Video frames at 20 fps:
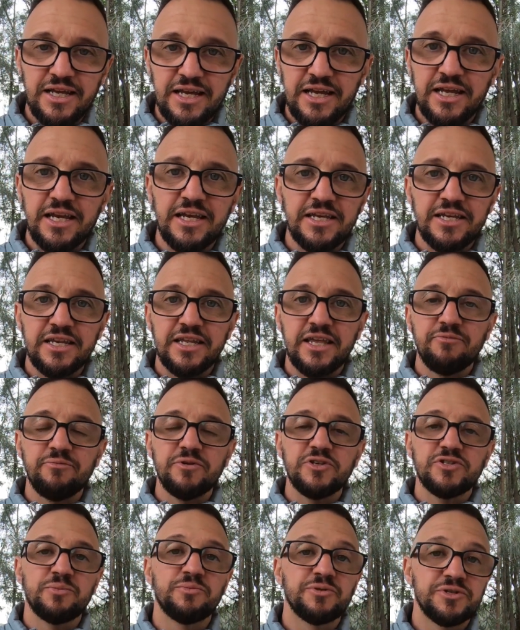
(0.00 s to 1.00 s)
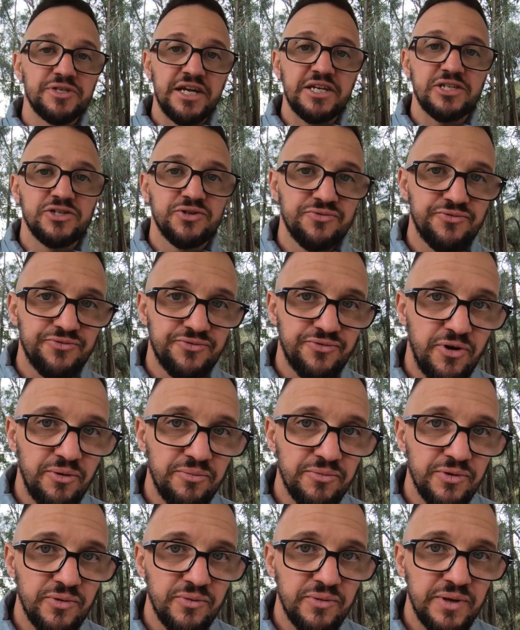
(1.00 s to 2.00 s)
in giving me some protection
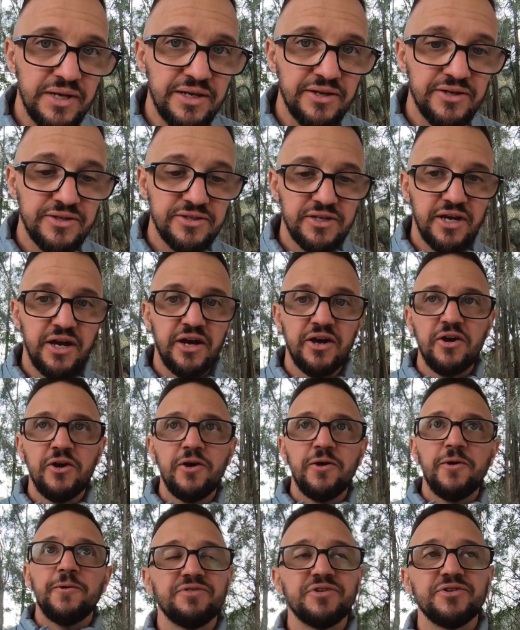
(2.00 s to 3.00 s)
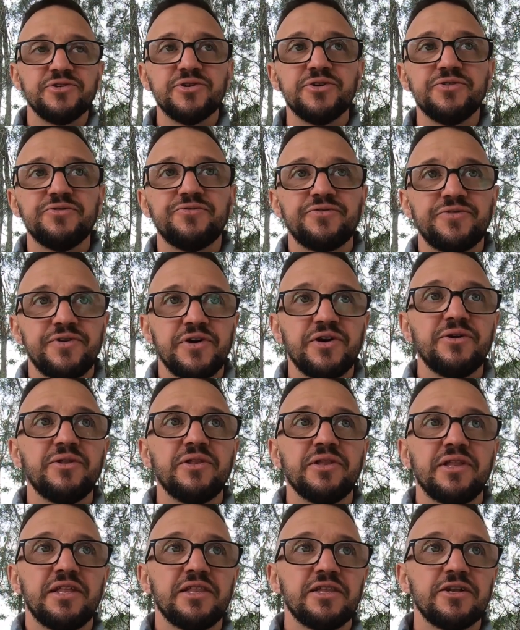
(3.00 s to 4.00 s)
from the wind. So if you do feel
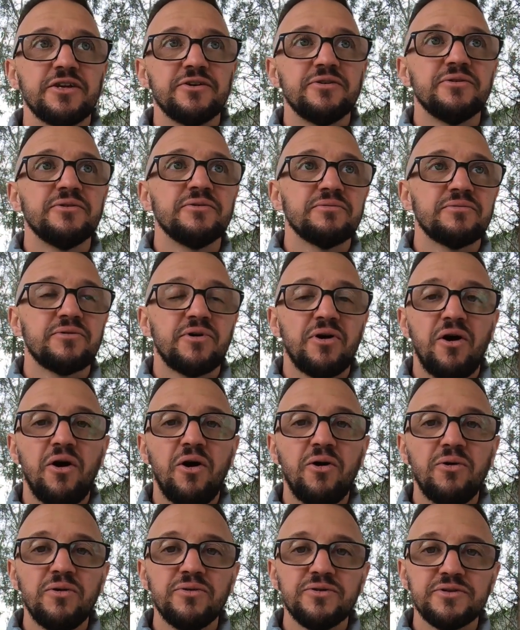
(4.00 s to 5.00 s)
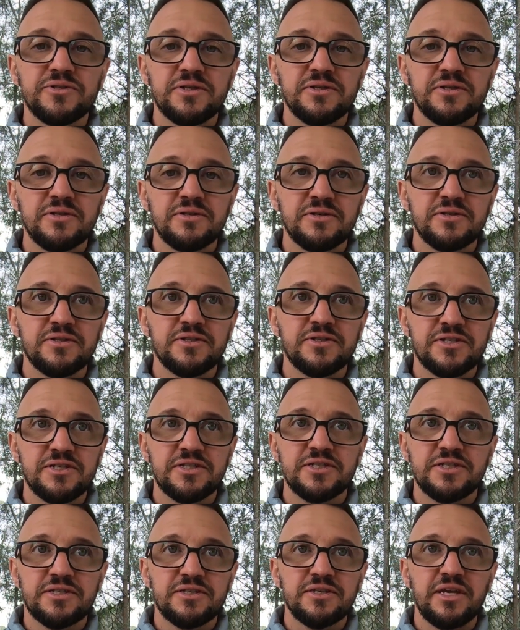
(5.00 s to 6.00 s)
a little cold
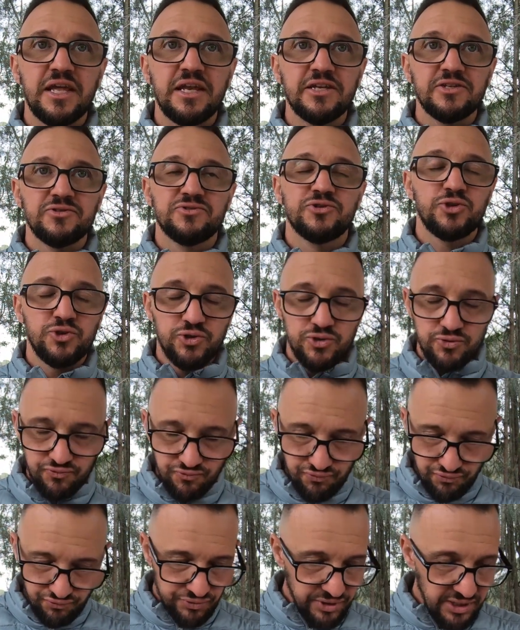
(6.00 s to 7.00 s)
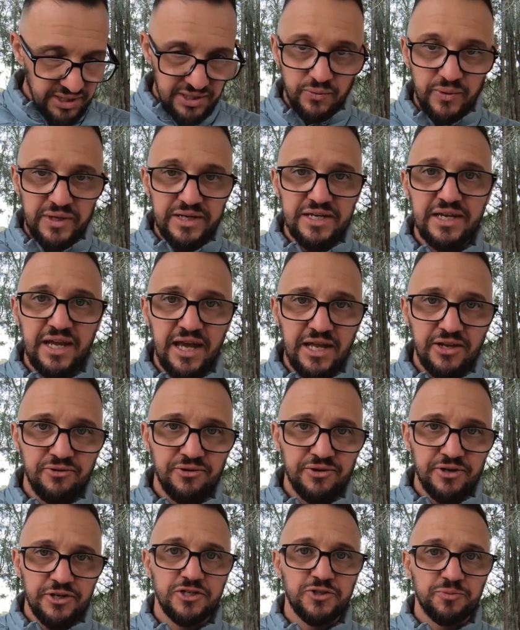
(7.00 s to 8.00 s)
and it's really windy and you're
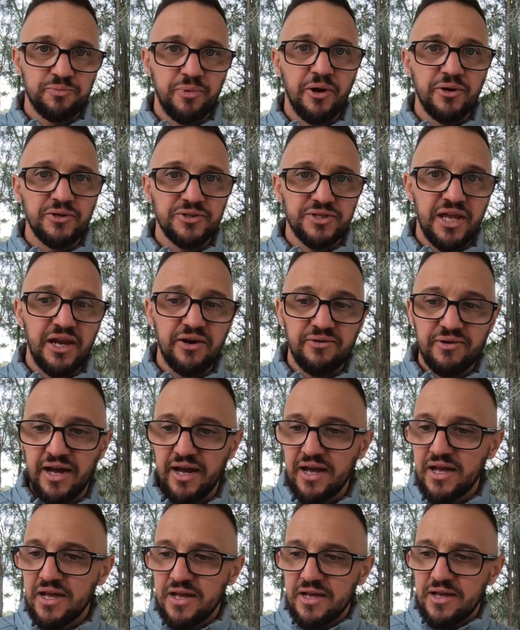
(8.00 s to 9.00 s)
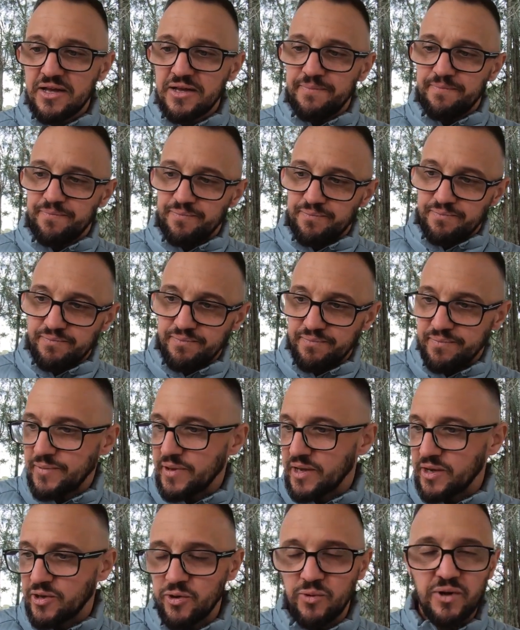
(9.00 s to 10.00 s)
in an exposed area,
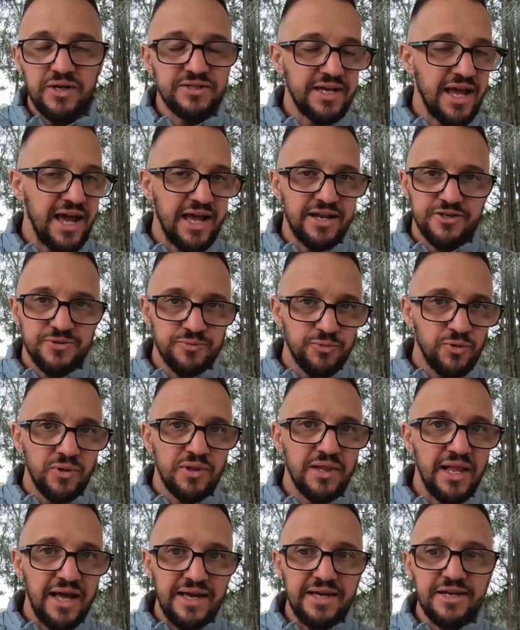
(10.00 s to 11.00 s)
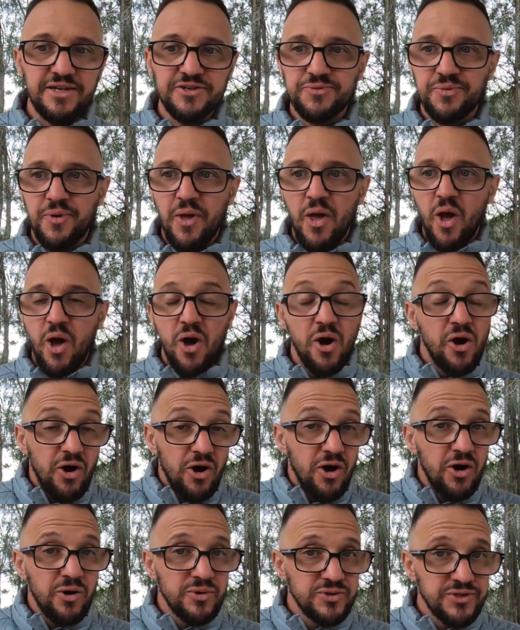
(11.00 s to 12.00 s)
you could always add some more layers.
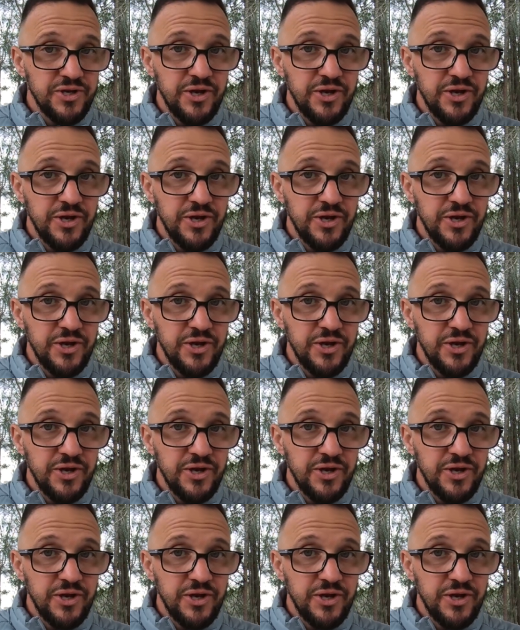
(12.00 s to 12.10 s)
I was